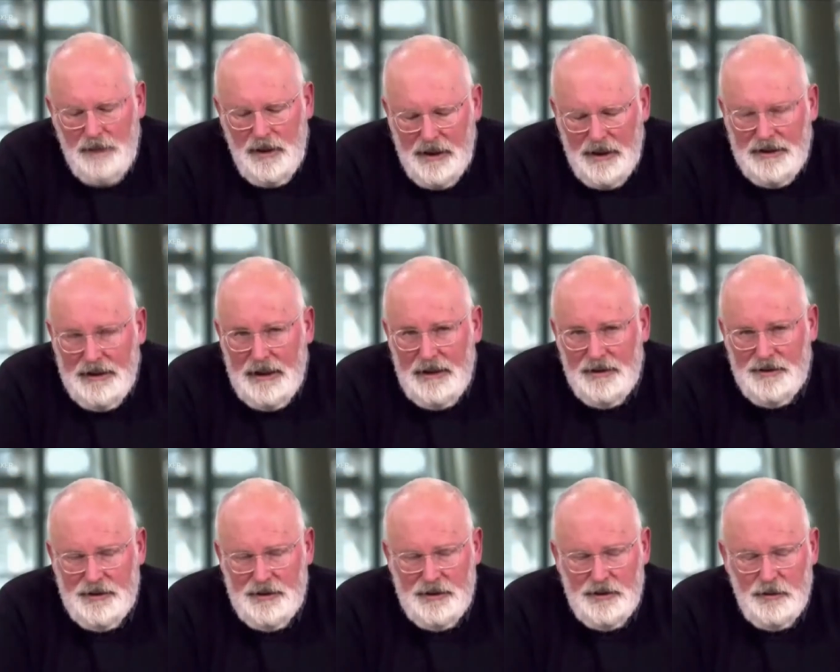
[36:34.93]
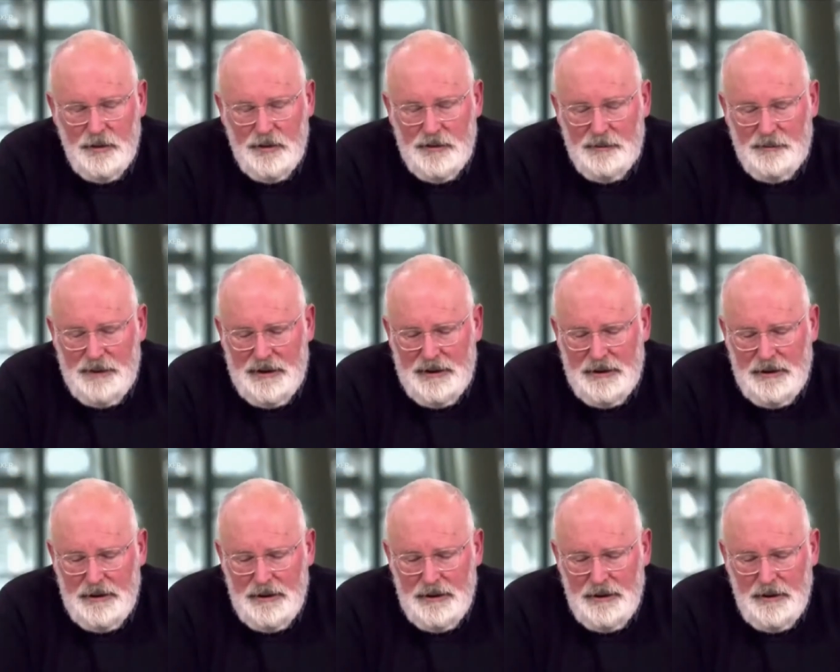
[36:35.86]
in my analysis, what's
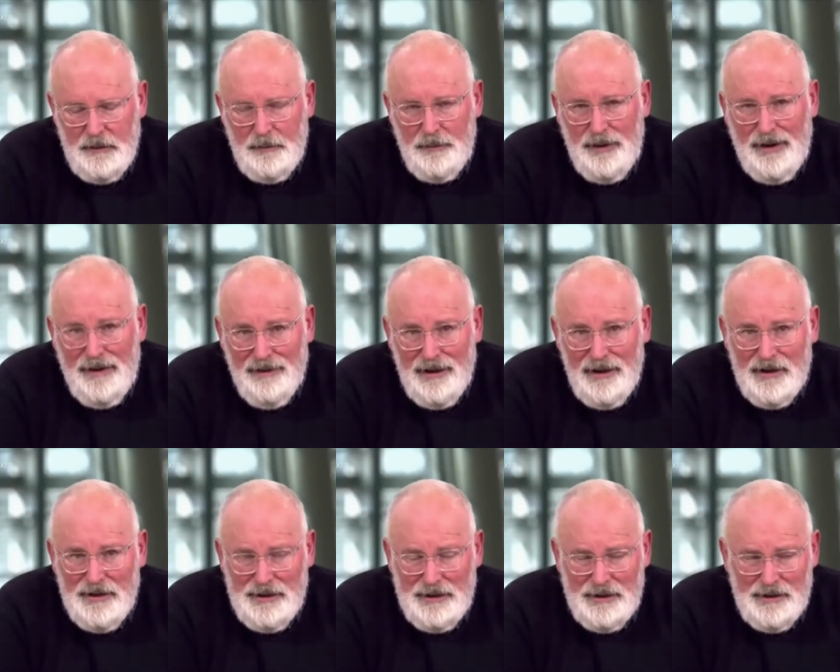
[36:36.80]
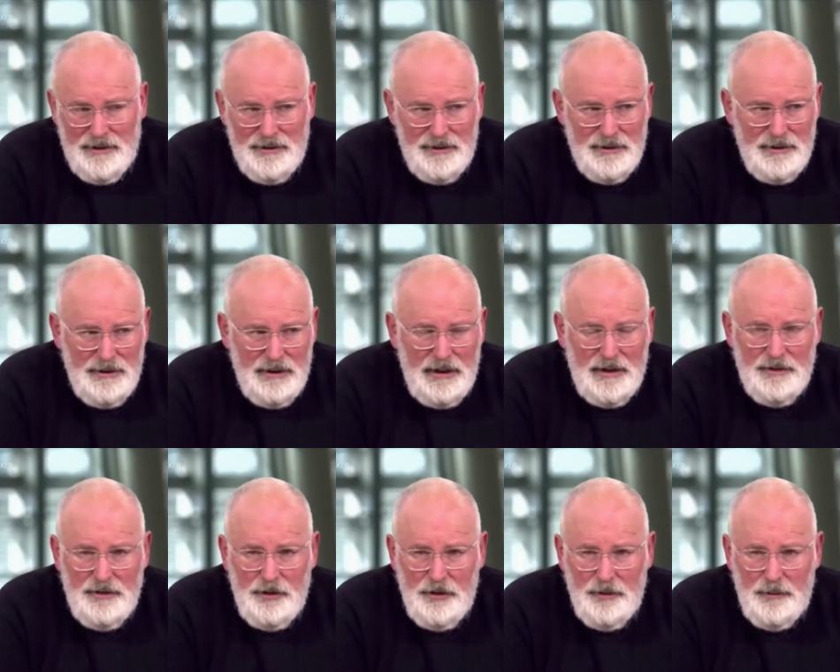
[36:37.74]
been paralyzing us
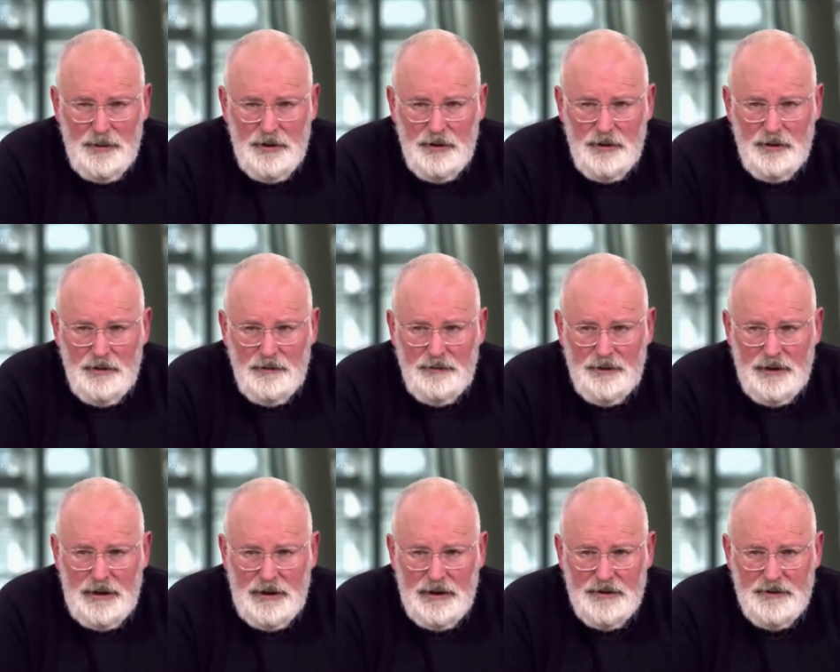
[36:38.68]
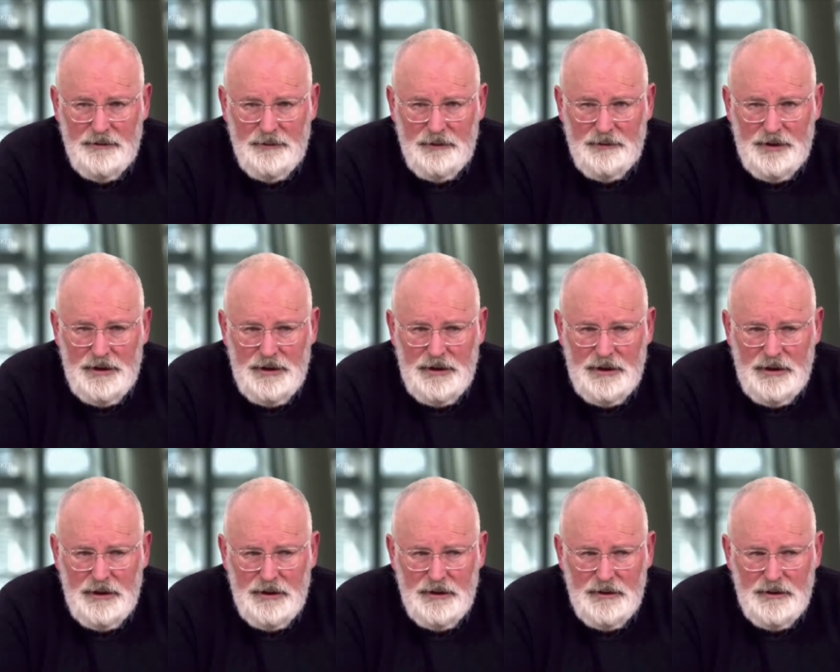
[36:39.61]
as European Union for the last 15
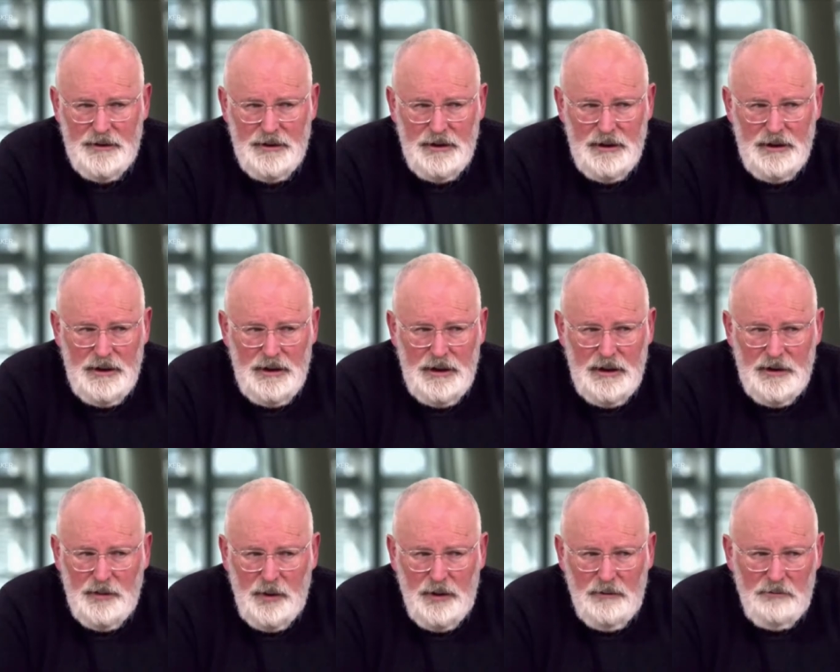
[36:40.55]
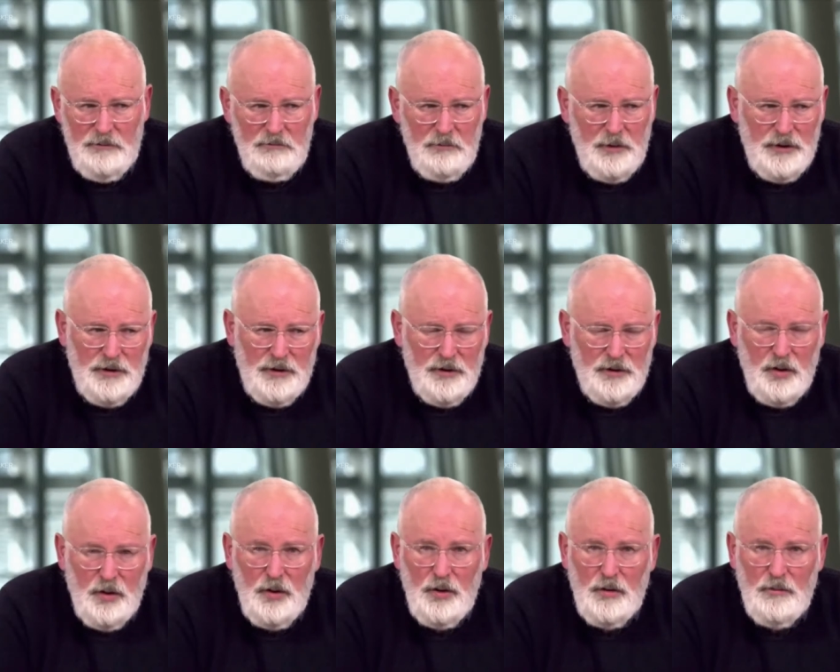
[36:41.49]
years is what one could
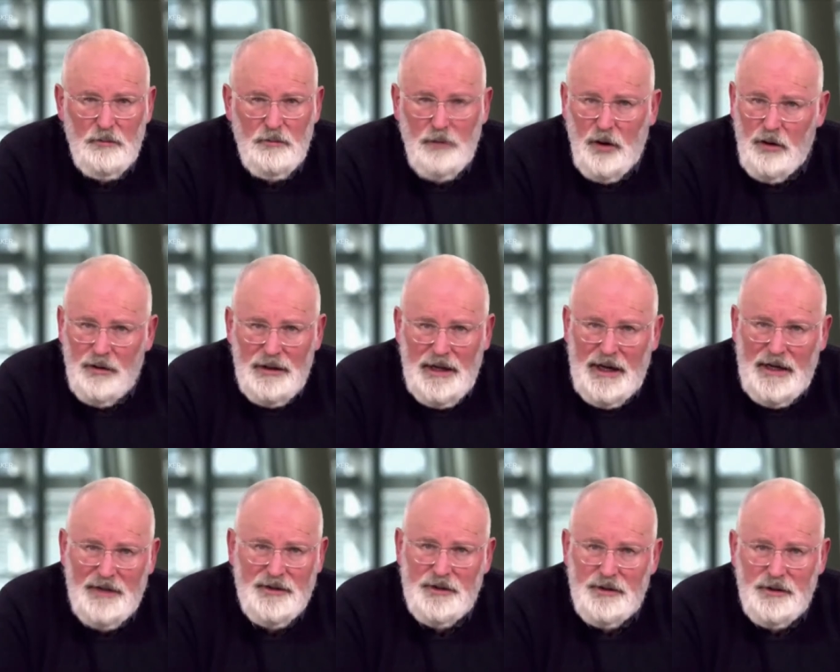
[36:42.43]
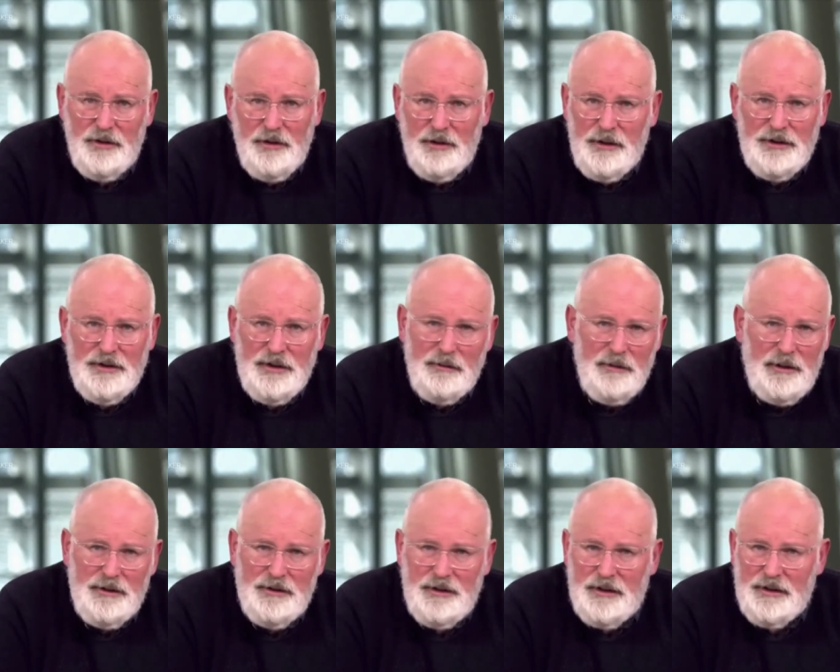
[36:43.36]
call moral hazard. You know, it's
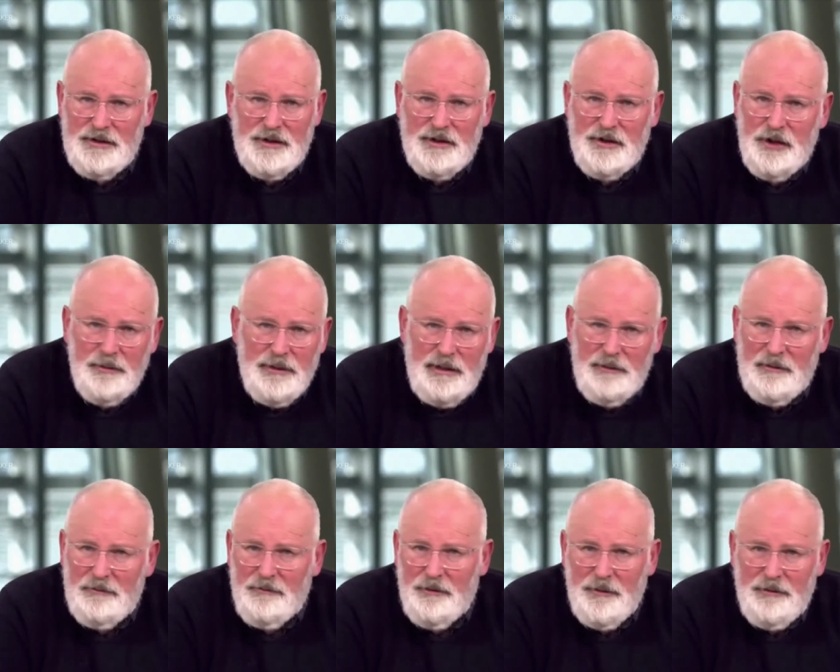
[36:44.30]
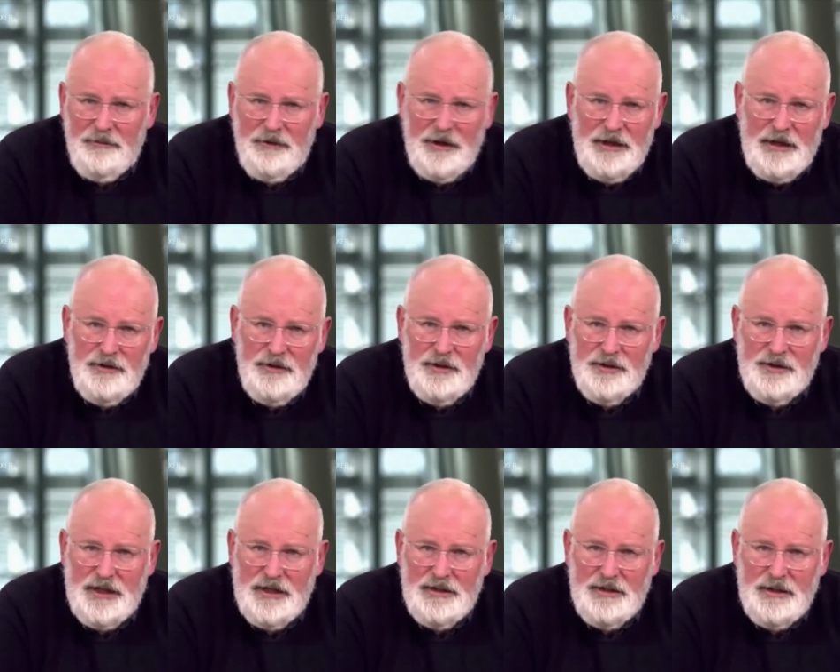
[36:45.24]
a term coming from the financial
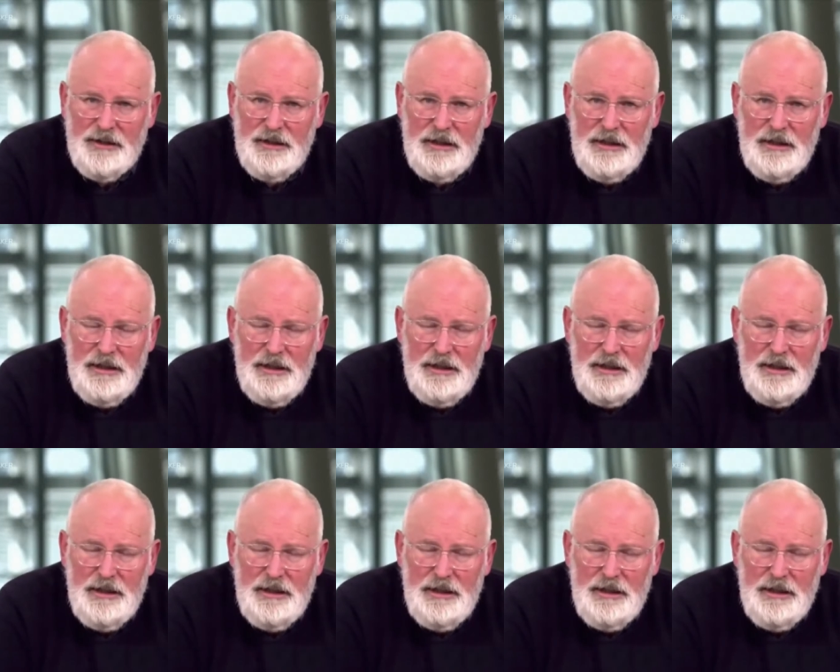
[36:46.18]
sector,